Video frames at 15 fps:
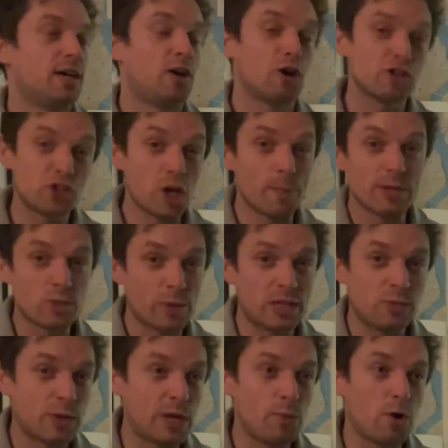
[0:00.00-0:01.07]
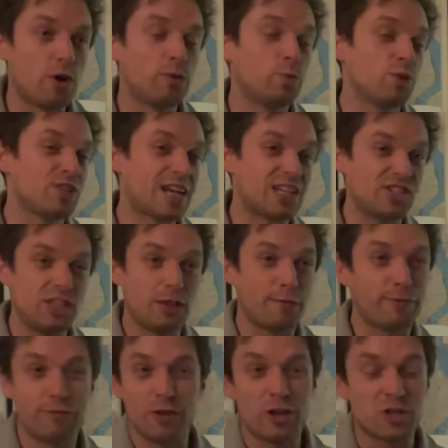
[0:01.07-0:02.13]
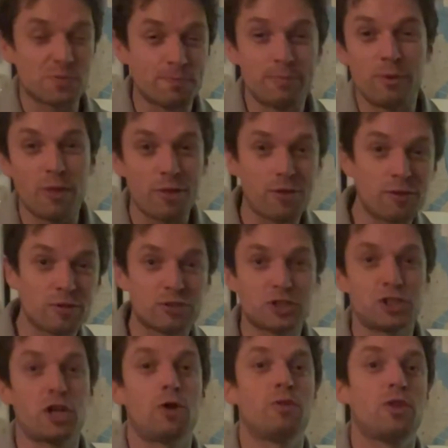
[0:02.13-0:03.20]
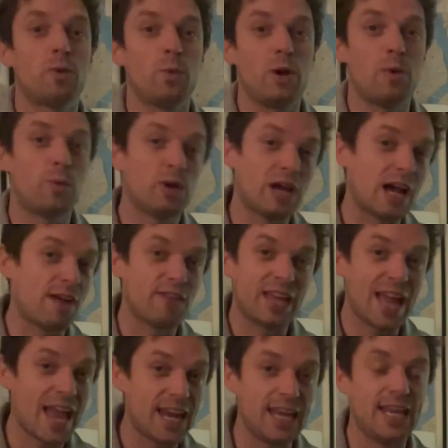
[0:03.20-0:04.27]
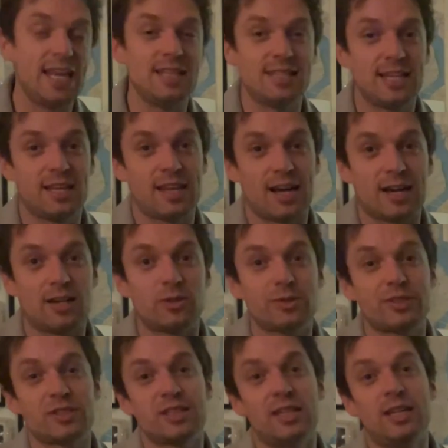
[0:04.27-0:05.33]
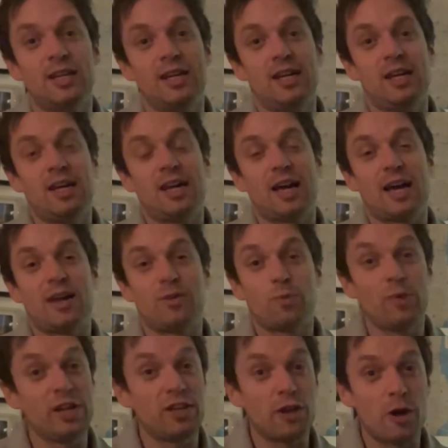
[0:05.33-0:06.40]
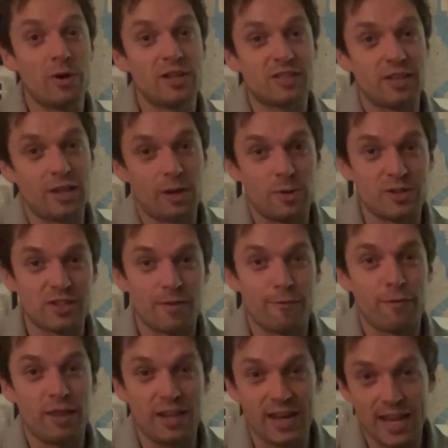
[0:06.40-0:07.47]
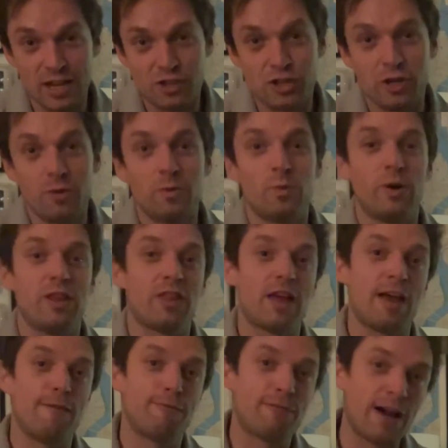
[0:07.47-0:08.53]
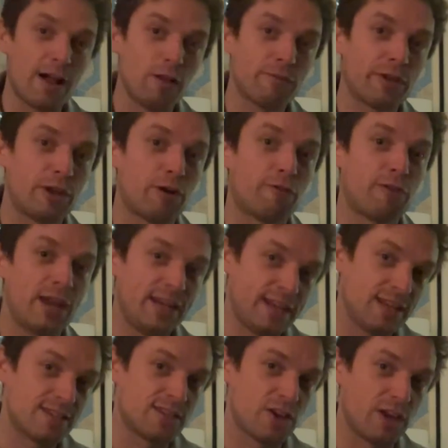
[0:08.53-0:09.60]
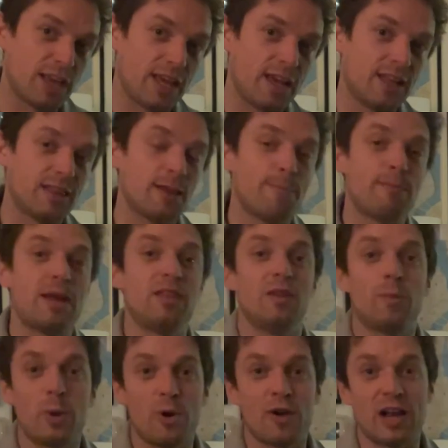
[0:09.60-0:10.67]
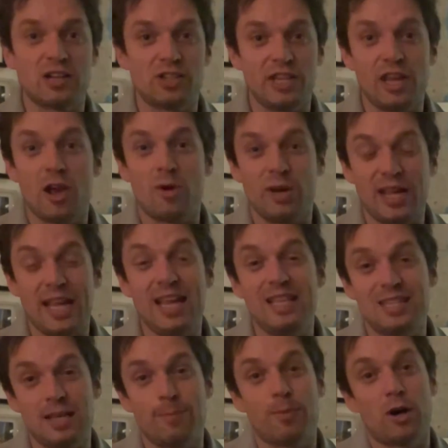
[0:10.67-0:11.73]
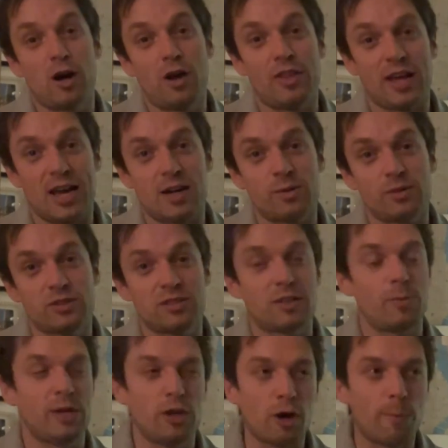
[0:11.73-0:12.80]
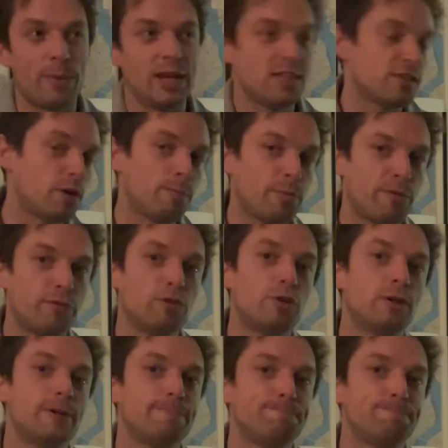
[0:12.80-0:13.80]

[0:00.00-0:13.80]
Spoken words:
October 2021 was actually the first month or so that we were having any heating in the house. And we'd noticed that there was an issue with a valve in our radiator circuit that meant that we were actually only heating part of the house, and we'd not picked it up before.